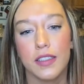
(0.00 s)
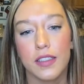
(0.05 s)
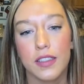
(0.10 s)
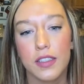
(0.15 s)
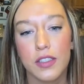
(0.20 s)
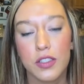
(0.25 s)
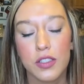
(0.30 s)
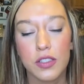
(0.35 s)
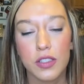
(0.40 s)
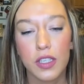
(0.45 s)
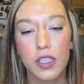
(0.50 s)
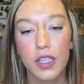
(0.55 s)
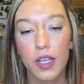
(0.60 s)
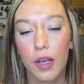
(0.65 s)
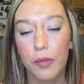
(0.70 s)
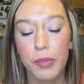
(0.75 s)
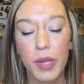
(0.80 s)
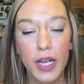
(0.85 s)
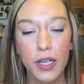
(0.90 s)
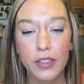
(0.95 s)
because
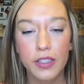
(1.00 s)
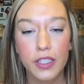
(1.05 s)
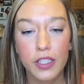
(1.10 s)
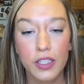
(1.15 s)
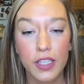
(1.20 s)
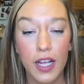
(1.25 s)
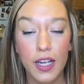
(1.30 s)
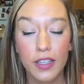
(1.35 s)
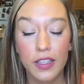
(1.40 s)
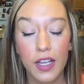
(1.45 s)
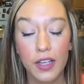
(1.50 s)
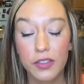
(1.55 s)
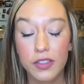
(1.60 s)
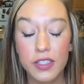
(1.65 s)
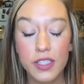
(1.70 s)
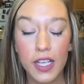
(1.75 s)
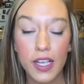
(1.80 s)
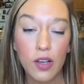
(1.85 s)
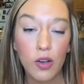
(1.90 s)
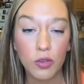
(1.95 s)
apparently you're not allowed
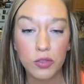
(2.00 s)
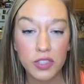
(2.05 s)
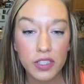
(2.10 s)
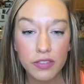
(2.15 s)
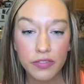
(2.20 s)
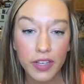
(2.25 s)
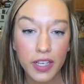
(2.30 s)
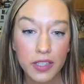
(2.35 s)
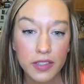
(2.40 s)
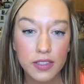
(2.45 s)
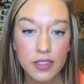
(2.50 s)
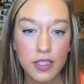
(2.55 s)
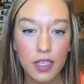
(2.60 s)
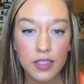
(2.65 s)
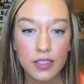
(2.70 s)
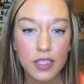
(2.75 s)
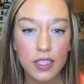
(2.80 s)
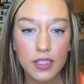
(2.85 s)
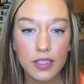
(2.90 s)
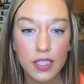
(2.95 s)
to say OnlyFans
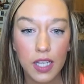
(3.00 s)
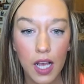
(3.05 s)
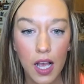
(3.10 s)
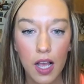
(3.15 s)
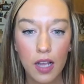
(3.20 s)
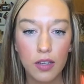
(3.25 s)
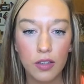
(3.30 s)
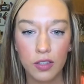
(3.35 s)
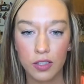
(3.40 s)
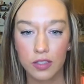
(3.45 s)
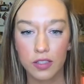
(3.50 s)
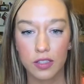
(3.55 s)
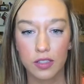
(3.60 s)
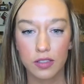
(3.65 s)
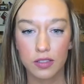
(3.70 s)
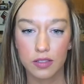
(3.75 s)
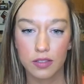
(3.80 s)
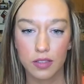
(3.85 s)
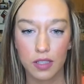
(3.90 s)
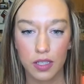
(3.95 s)
on TikTok or
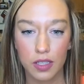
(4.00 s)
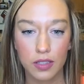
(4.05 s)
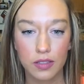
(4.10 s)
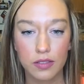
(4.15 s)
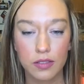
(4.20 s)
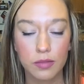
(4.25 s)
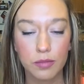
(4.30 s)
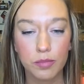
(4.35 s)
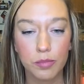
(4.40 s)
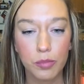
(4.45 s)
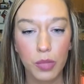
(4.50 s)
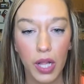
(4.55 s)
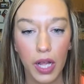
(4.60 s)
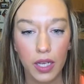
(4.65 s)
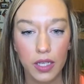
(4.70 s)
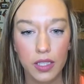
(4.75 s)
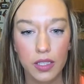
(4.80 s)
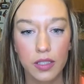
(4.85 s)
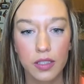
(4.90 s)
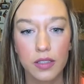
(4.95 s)
they'll like
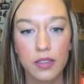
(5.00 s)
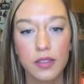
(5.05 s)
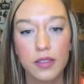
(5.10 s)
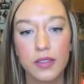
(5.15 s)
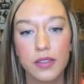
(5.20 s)
block it.